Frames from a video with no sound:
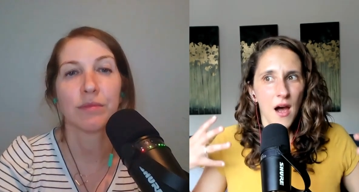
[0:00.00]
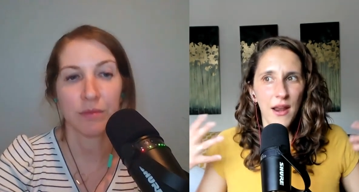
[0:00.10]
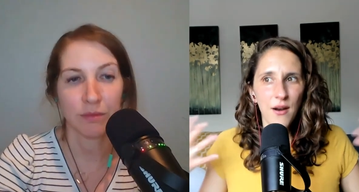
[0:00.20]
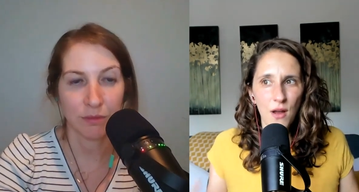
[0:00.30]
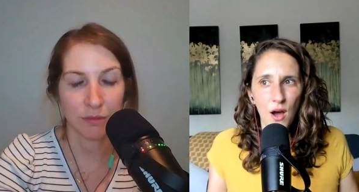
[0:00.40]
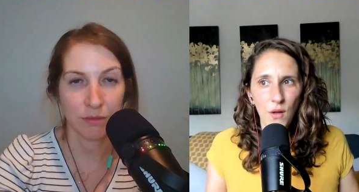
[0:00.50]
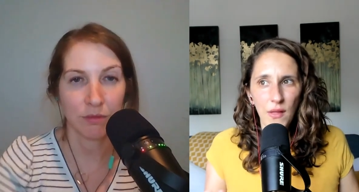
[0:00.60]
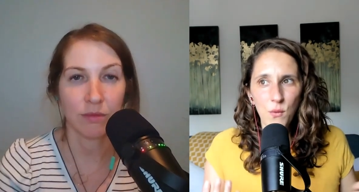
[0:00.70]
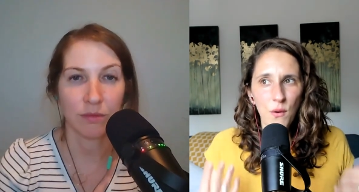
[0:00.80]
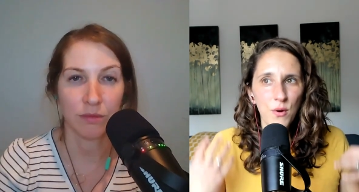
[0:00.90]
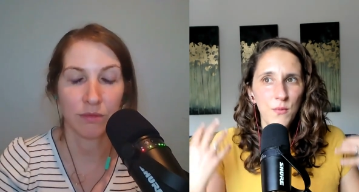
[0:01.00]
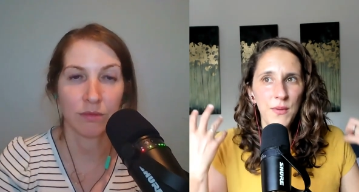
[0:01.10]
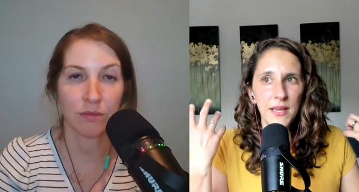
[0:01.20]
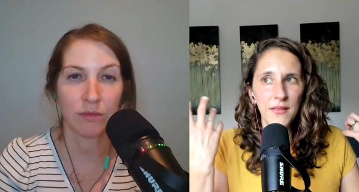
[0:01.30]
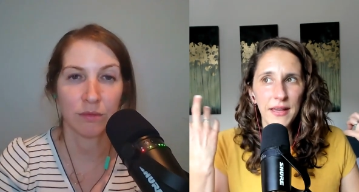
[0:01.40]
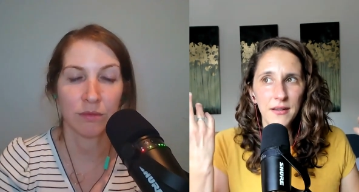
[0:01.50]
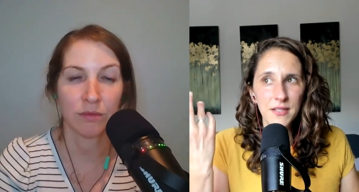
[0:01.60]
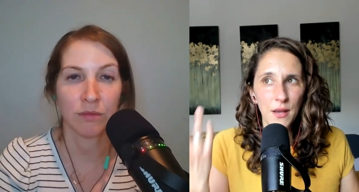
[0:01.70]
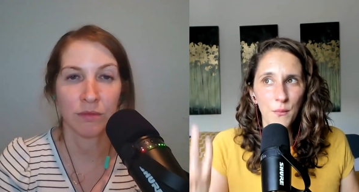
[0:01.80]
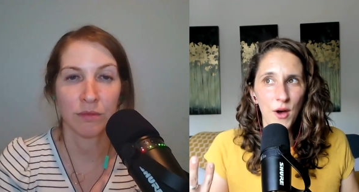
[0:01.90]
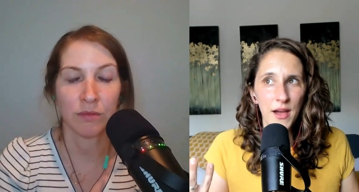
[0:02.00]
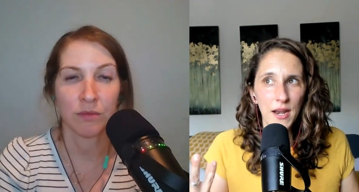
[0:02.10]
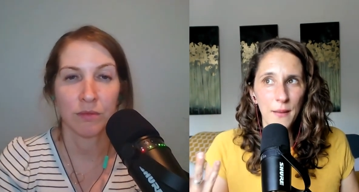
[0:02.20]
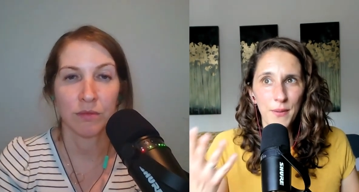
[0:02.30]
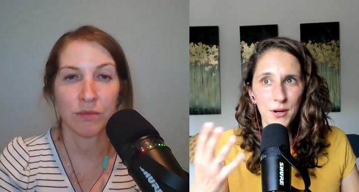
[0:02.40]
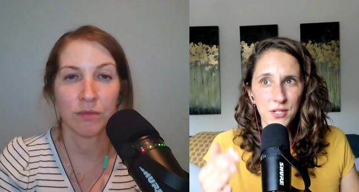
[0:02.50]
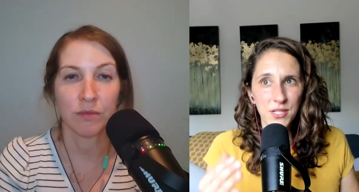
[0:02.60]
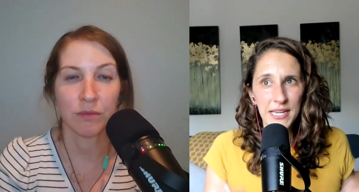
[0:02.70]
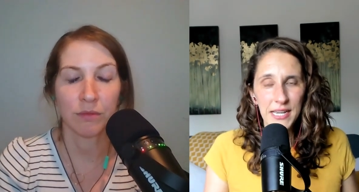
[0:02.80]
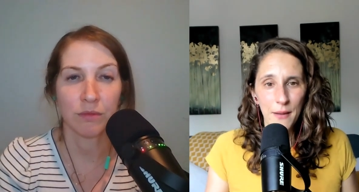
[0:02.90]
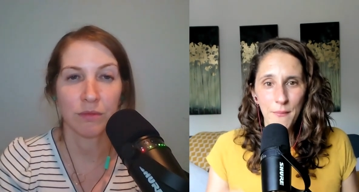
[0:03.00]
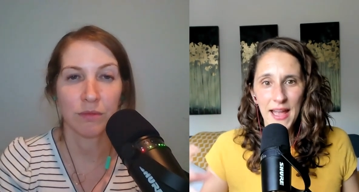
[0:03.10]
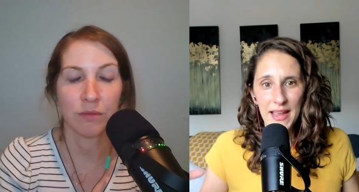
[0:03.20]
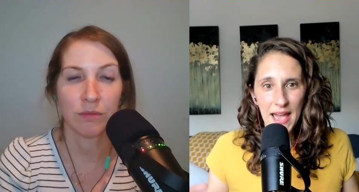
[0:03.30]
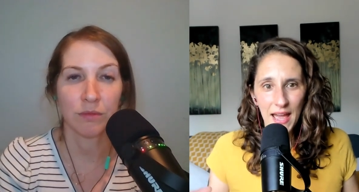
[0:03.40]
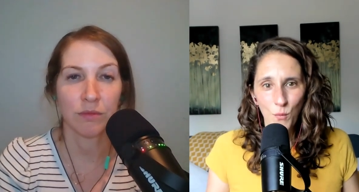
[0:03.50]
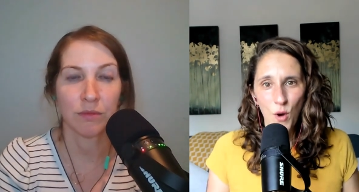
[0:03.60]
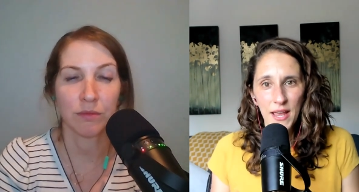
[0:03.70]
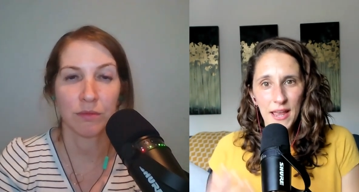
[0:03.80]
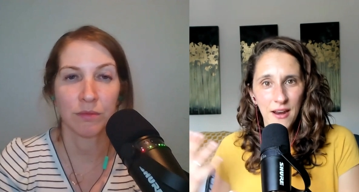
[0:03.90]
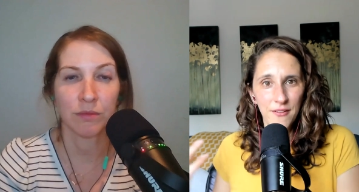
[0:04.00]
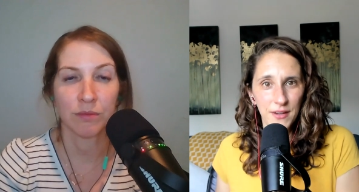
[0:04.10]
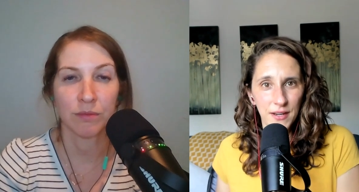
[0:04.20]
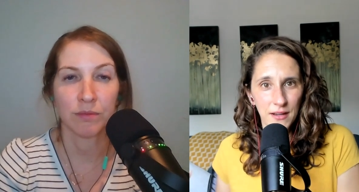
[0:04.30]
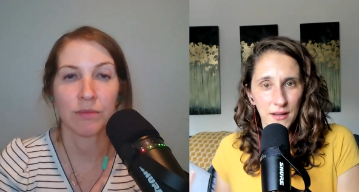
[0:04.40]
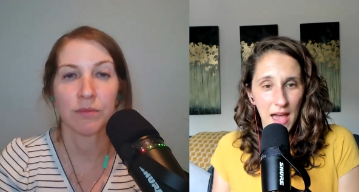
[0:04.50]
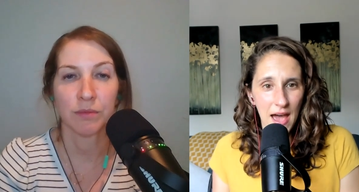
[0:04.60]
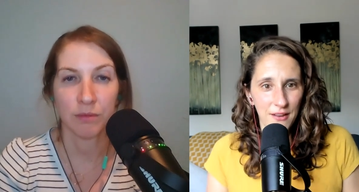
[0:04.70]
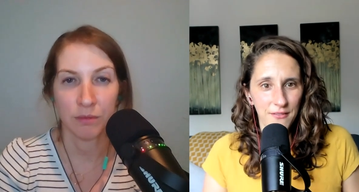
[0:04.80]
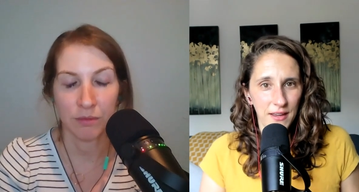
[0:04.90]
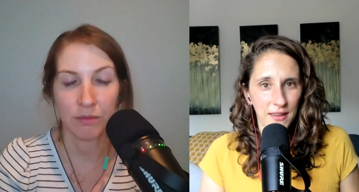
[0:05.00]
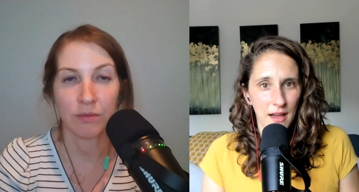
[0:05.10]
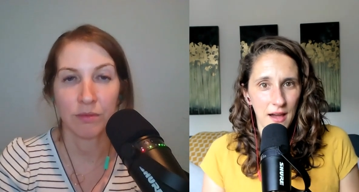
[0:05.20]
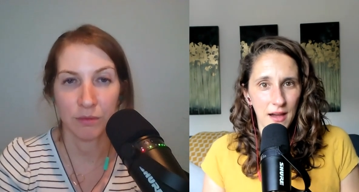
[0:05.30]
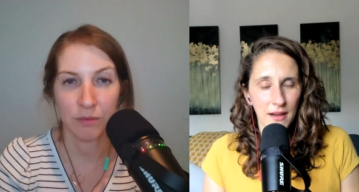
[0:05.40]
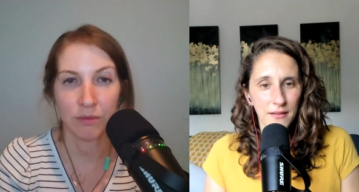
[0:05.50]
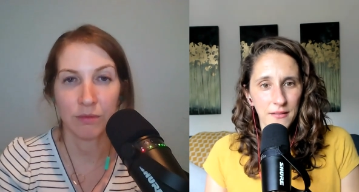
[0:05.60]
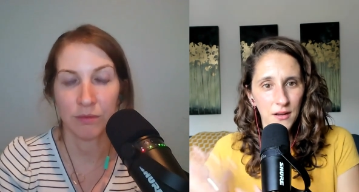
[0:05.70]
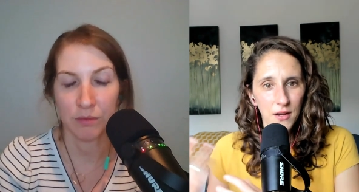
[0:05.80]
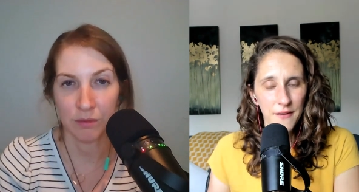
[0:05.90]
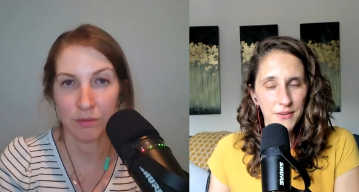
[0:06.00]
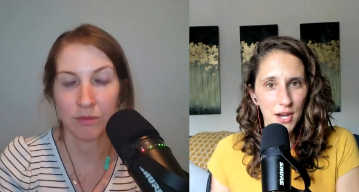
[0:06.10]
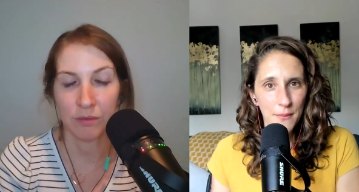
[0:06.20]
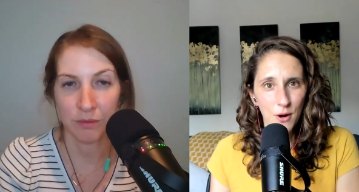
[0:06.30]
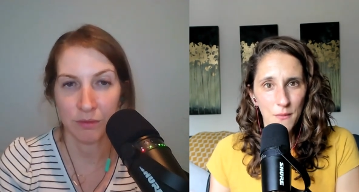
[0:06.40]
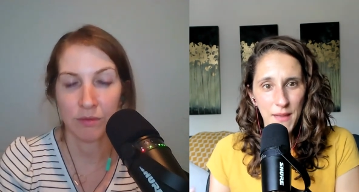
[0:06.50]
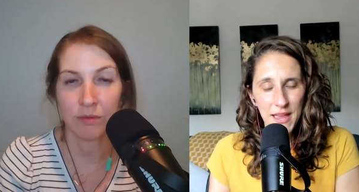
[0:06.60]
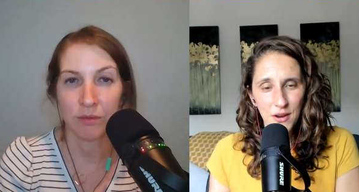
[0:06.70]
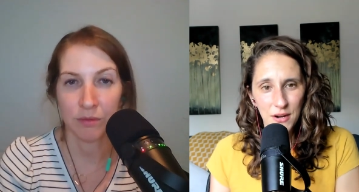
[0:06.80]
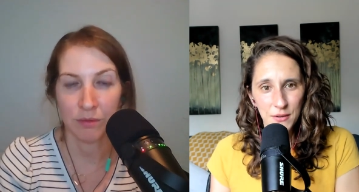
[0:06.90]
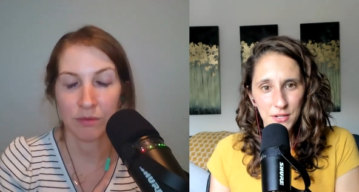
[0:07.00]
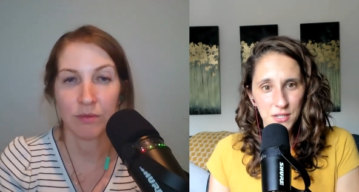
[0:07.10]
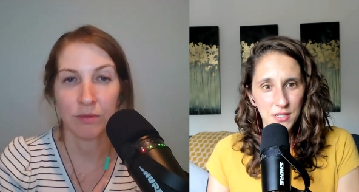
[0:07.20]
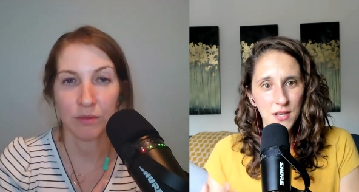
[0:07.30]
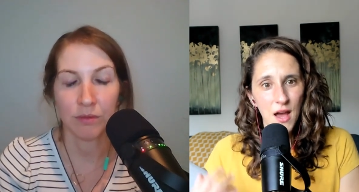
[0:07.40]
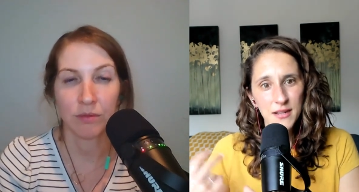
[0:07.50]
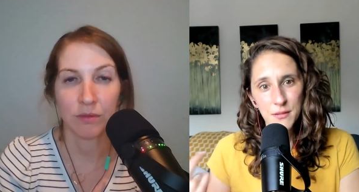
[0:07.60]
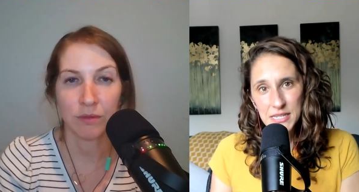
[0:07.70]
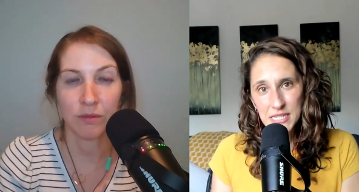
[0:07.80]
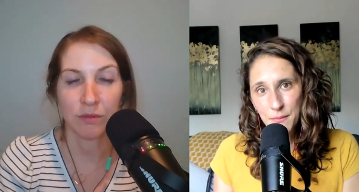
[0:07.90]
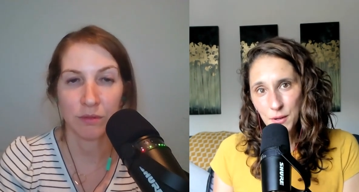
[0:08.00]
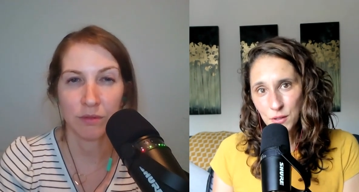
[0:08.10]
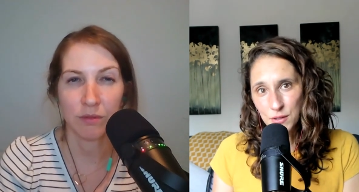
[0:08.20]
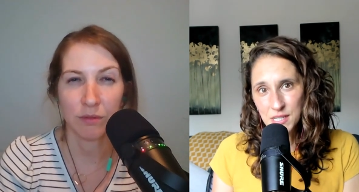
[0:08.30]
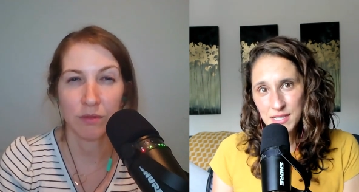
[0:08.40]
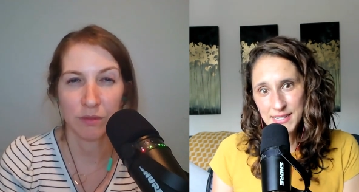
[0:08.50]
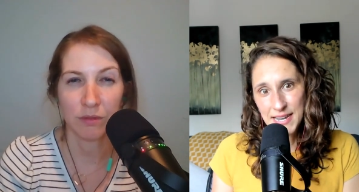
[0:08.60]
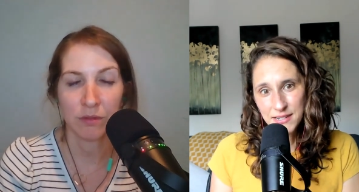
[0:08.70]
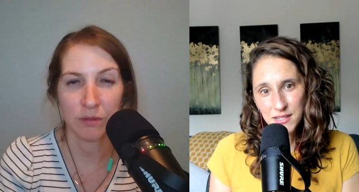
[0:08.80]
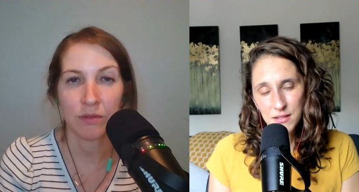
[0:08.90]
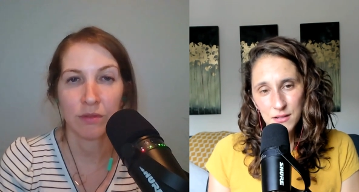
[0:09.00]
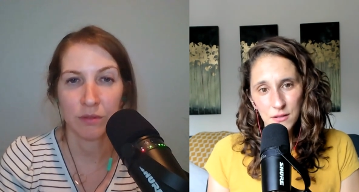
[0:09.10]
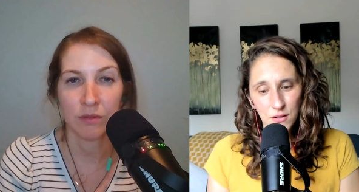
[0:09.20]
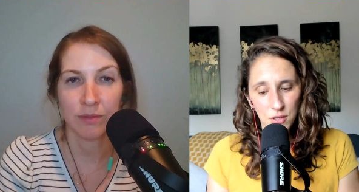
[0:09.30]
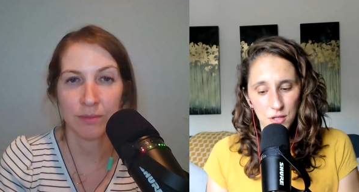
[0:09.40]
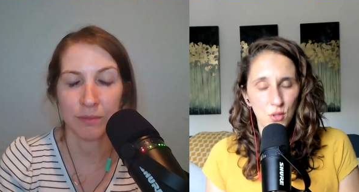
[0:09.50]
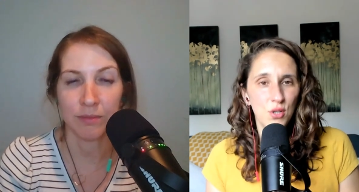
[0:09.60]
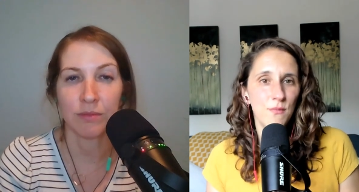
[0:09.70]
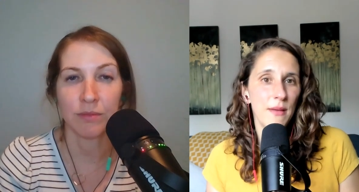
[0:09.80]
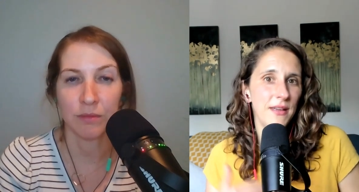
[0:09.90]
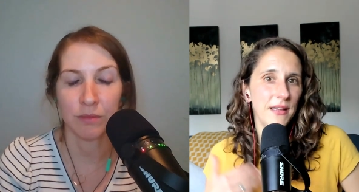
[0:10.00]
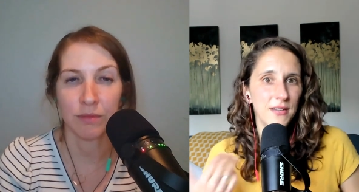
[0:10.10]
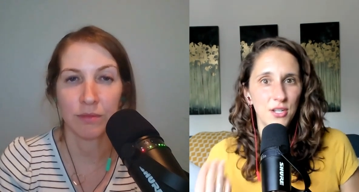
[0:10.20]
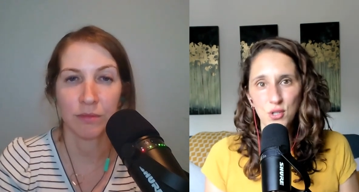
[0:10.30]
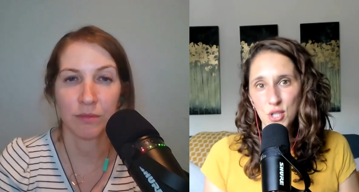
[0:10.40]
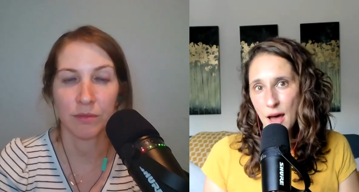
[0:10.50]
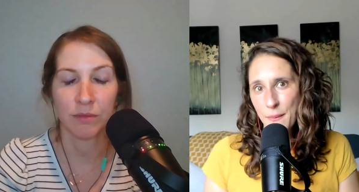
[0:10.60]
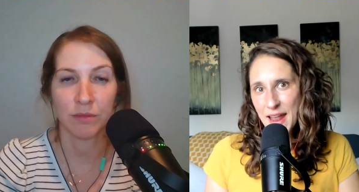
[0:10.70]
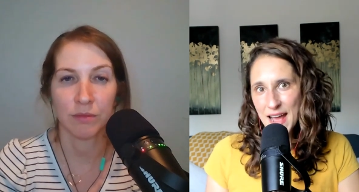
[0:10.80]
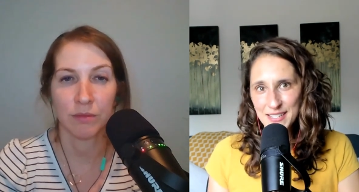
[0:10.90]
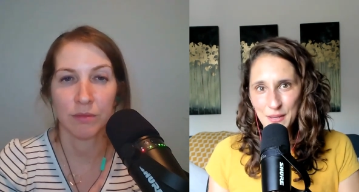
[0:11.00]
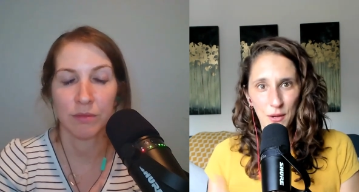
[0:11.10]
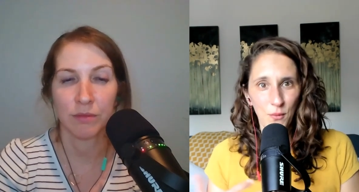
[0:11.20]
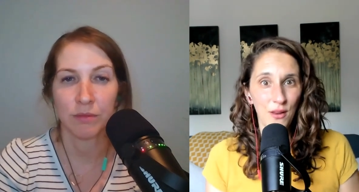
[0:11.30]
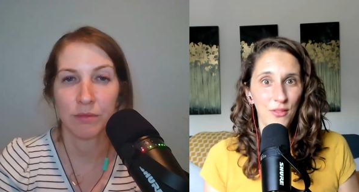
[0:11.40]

Speaker 1: I don't know, like what would be like someone purchasing a baguette and walking out of a, out of a uh, coffee shop or a bakery, which is not something typical in the States. Could you maybe, did you stop and ask him, like, what do you